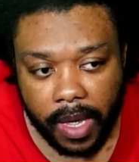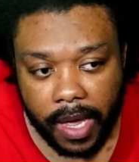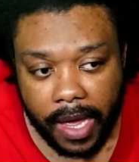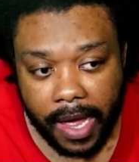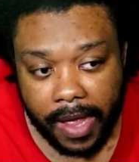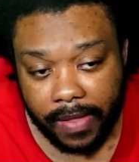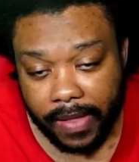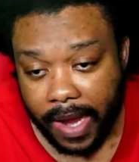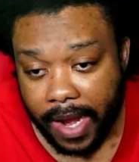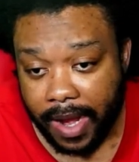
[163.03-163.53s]

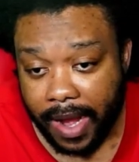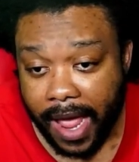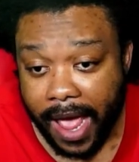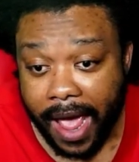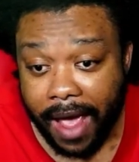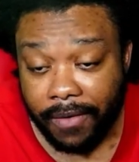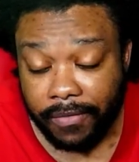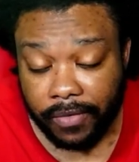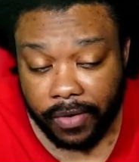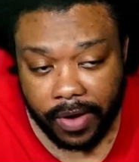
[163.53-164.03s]
And then
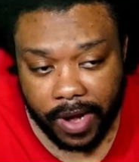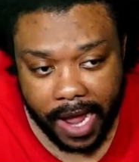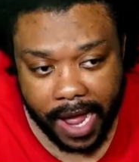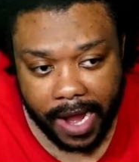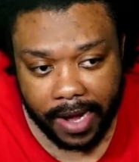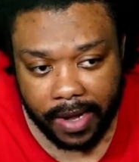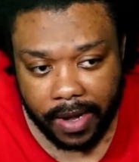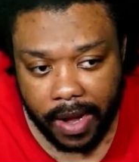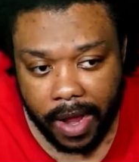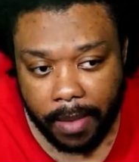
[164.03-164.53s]
after
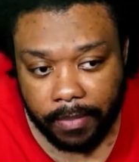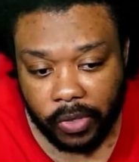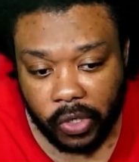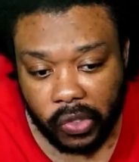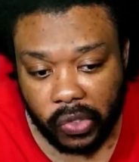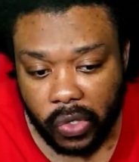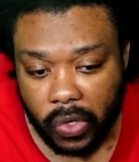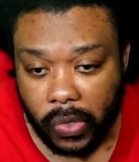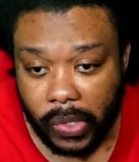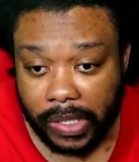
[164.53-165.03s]
that, I'm
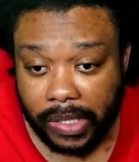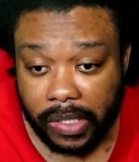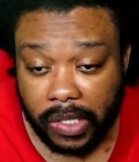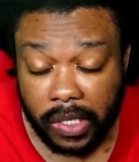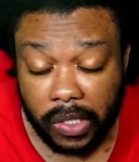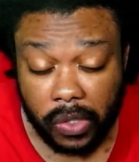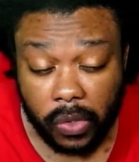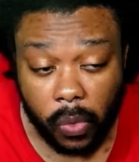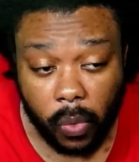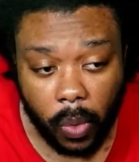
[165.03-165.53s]
just going to
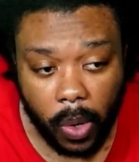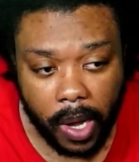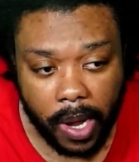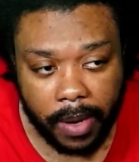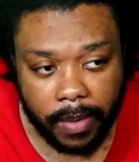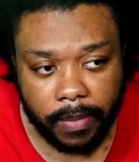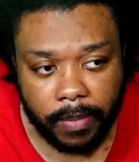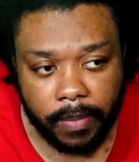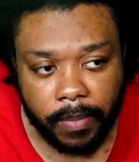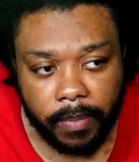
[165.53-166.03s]
stick to
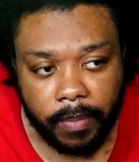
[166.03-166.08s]
one.